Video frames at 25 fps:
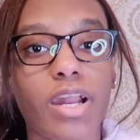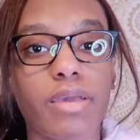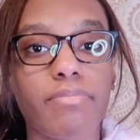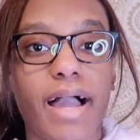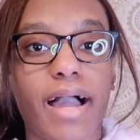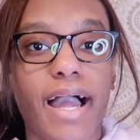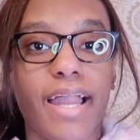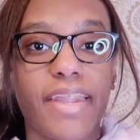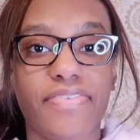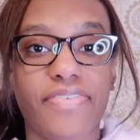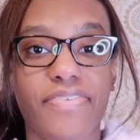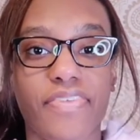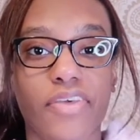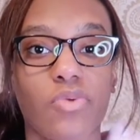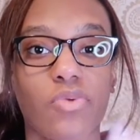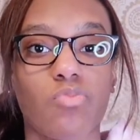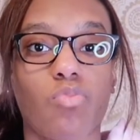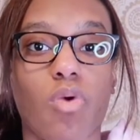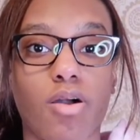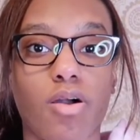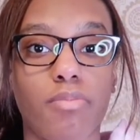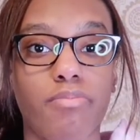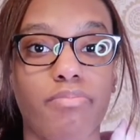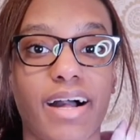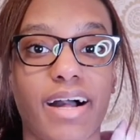Madison.
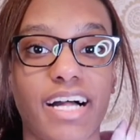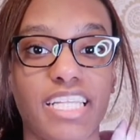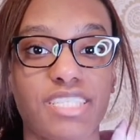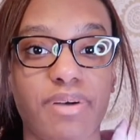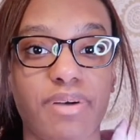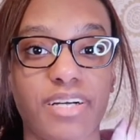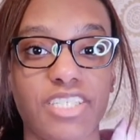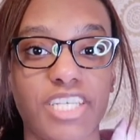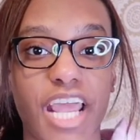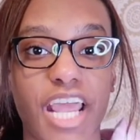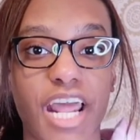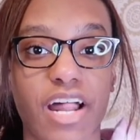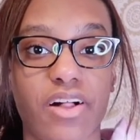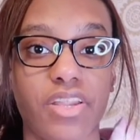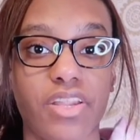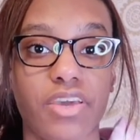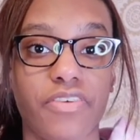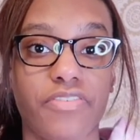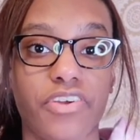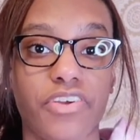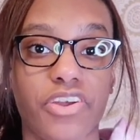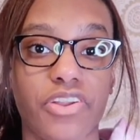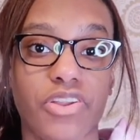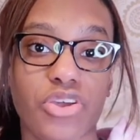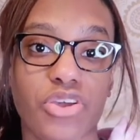Welcome back to my channel.
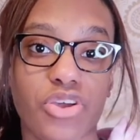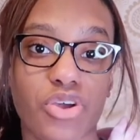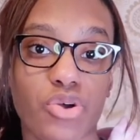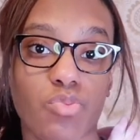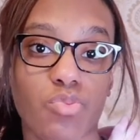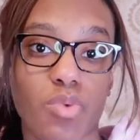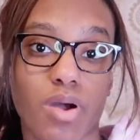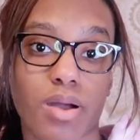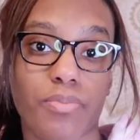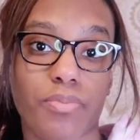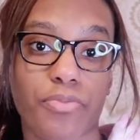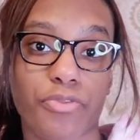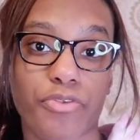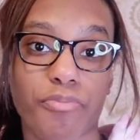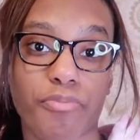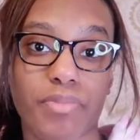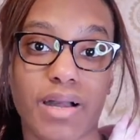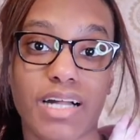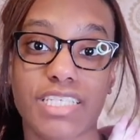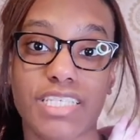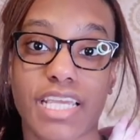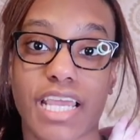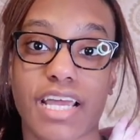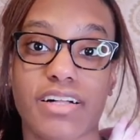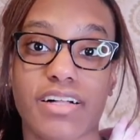If you're new, welcome to
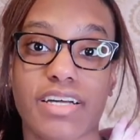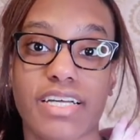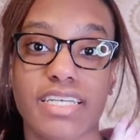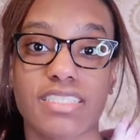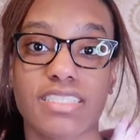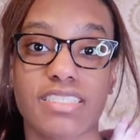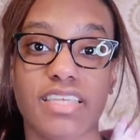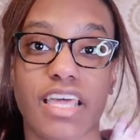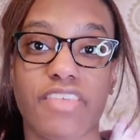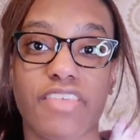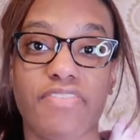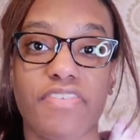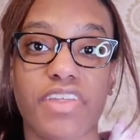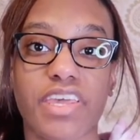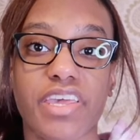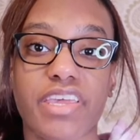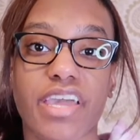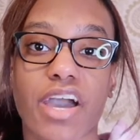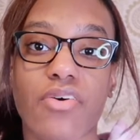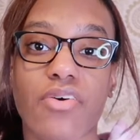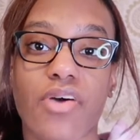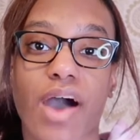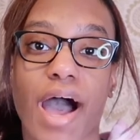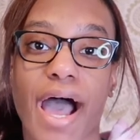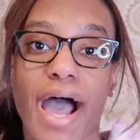my channel. In today's
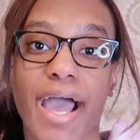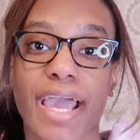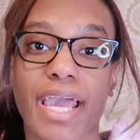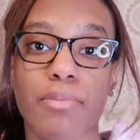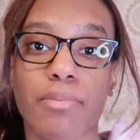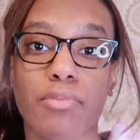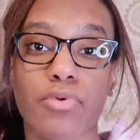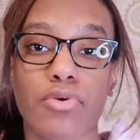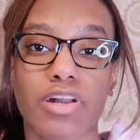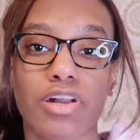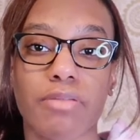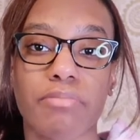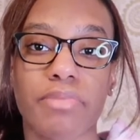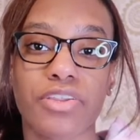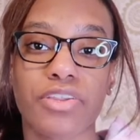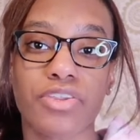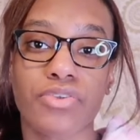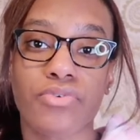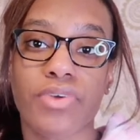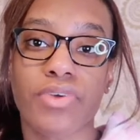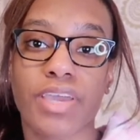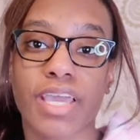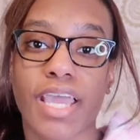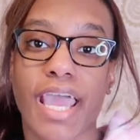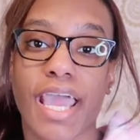video, I am going to be
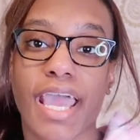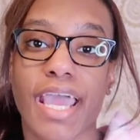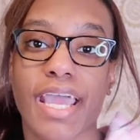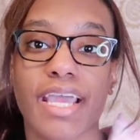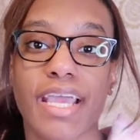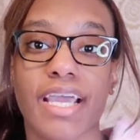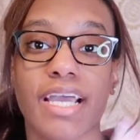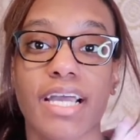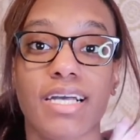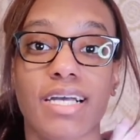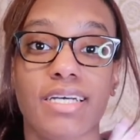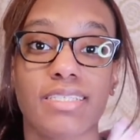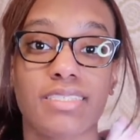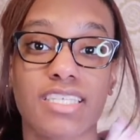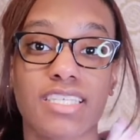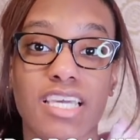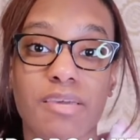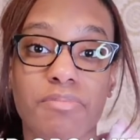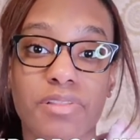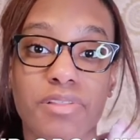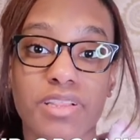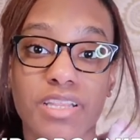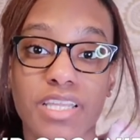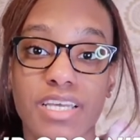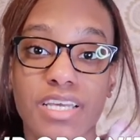doing a
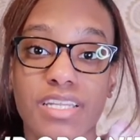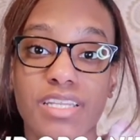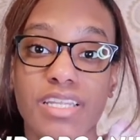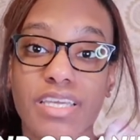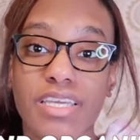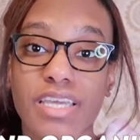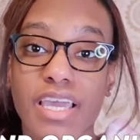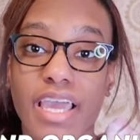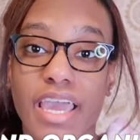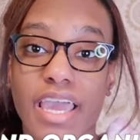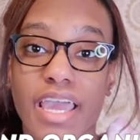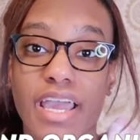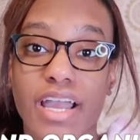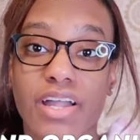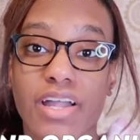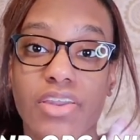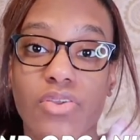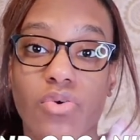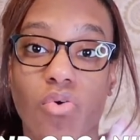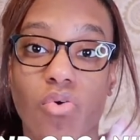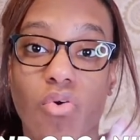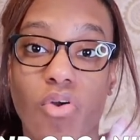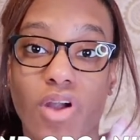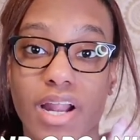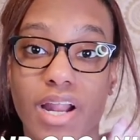deep cleaning
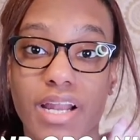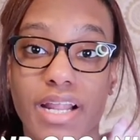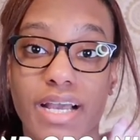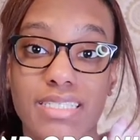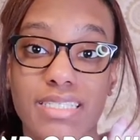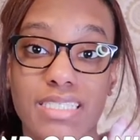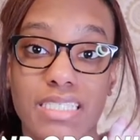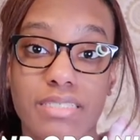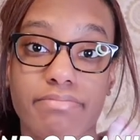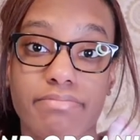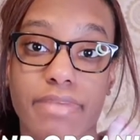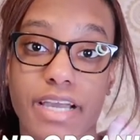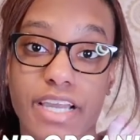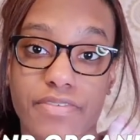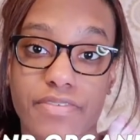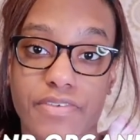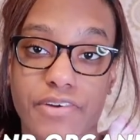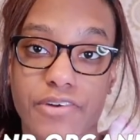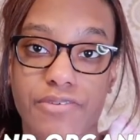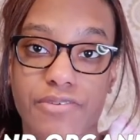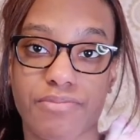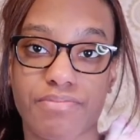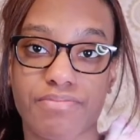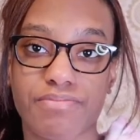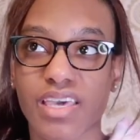and organizing my
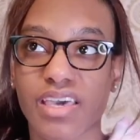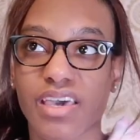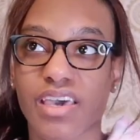room.